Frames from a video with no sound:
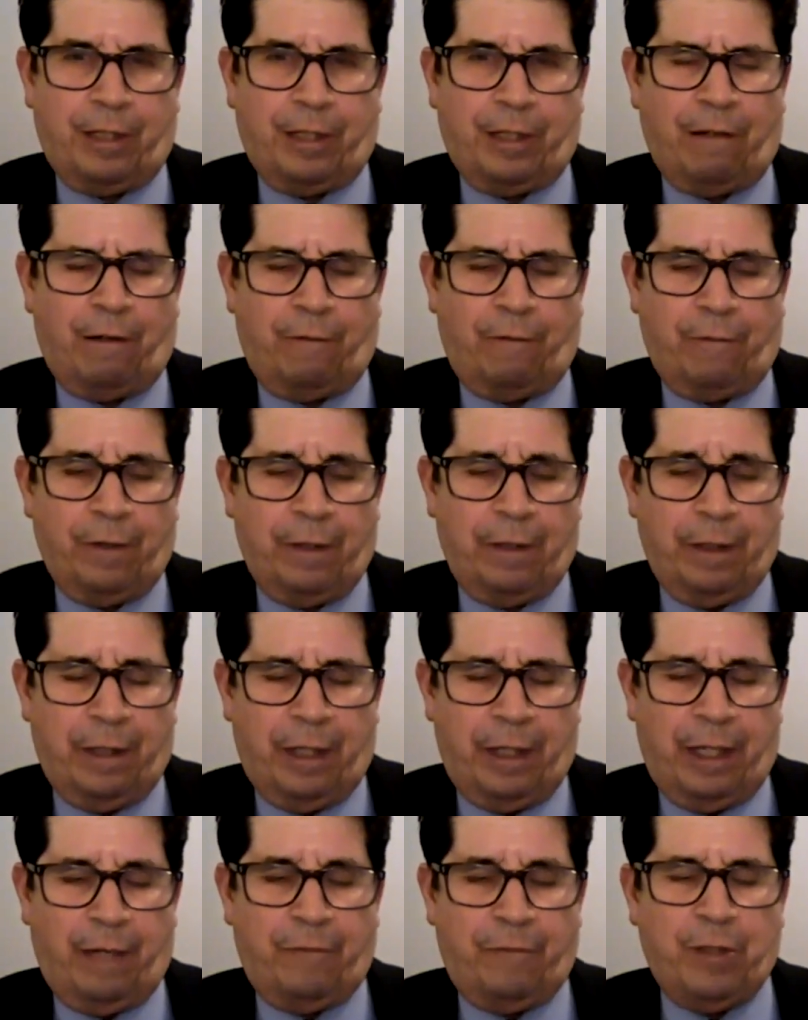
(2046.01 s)
How
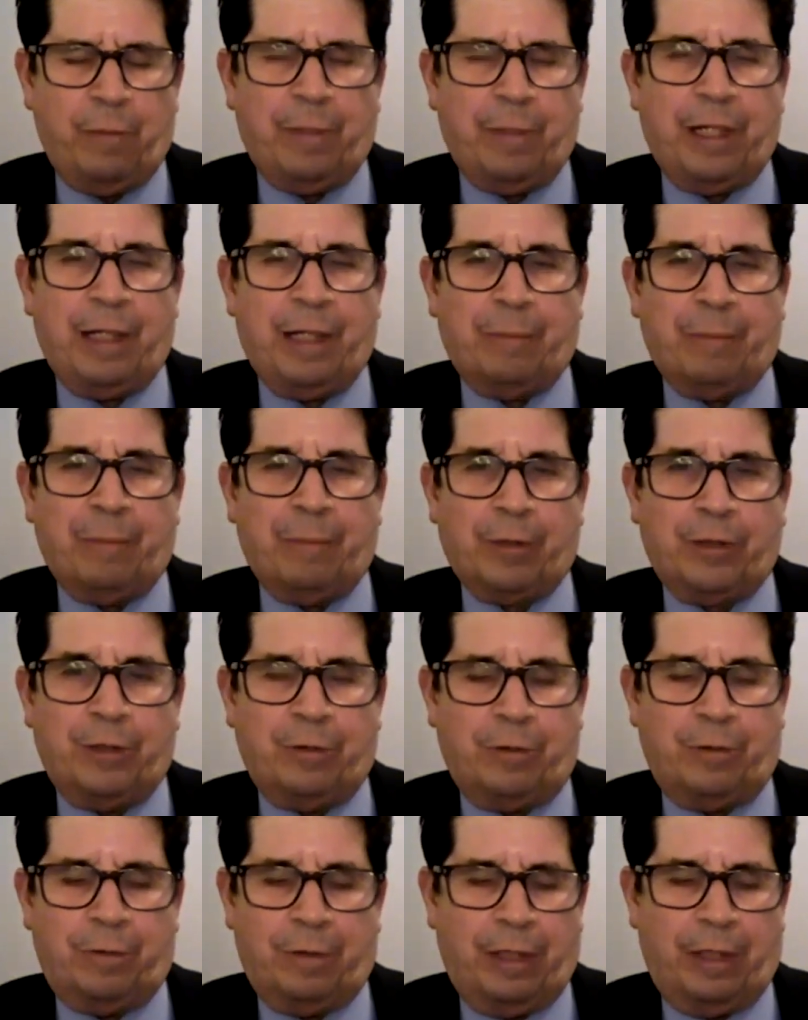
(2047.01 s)
have you been able
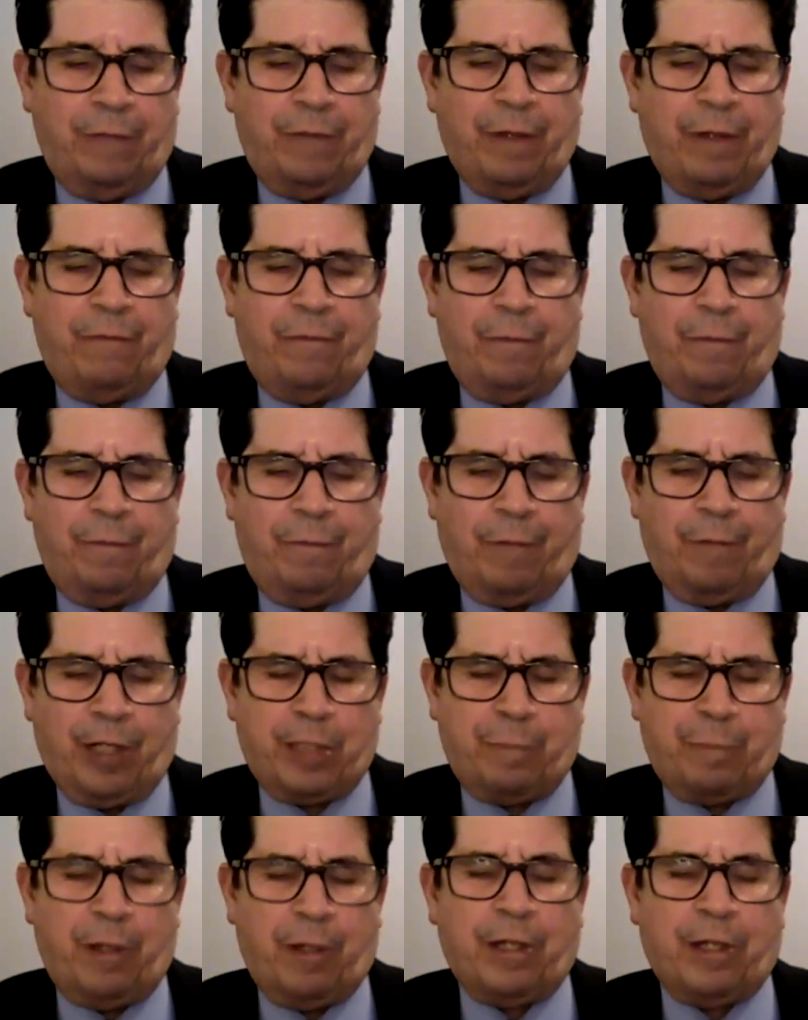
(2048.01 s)
to, if you
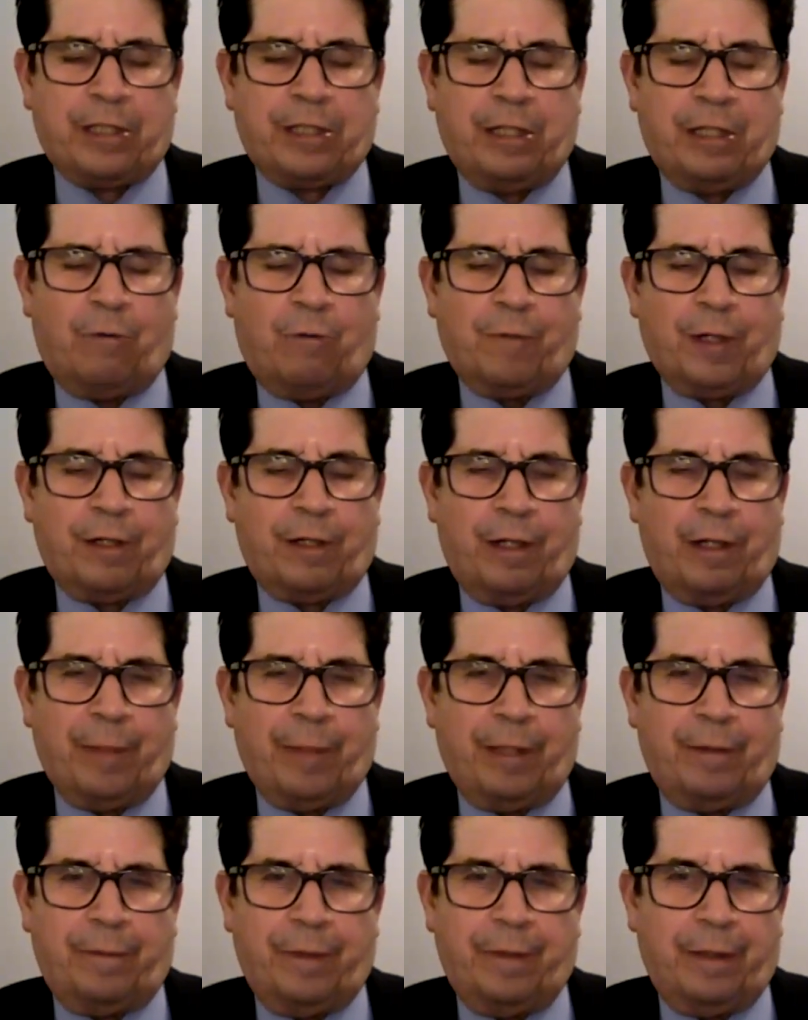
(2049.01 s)
experienced it, overcome
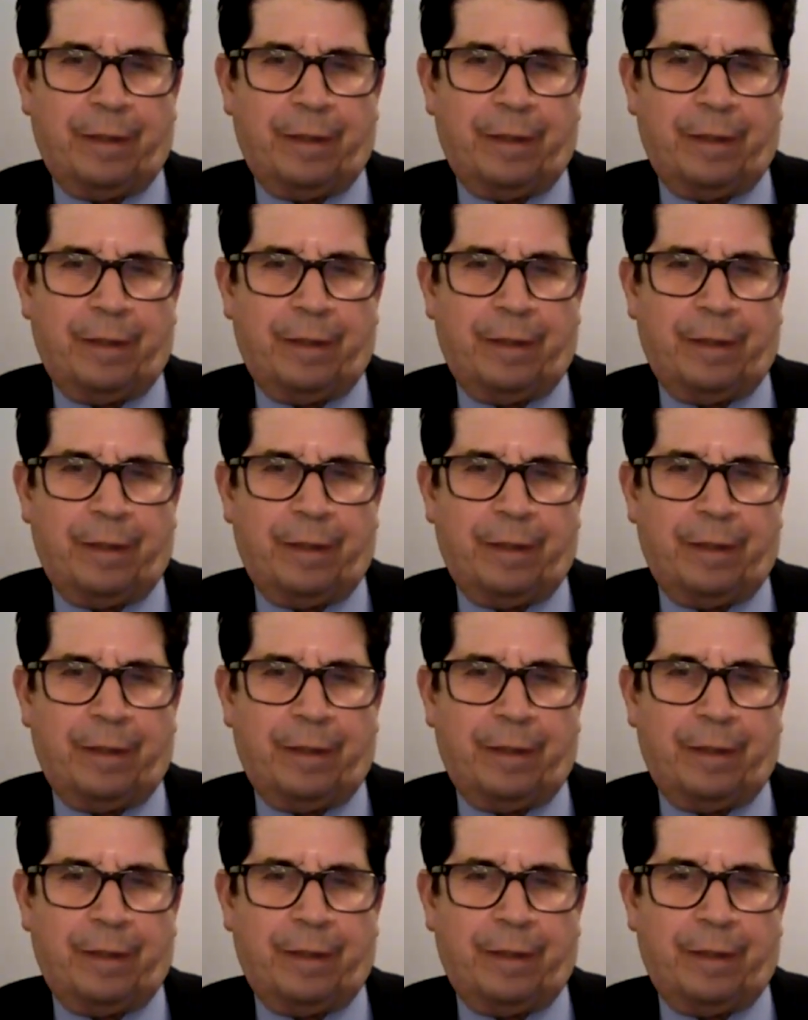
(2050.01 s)
it?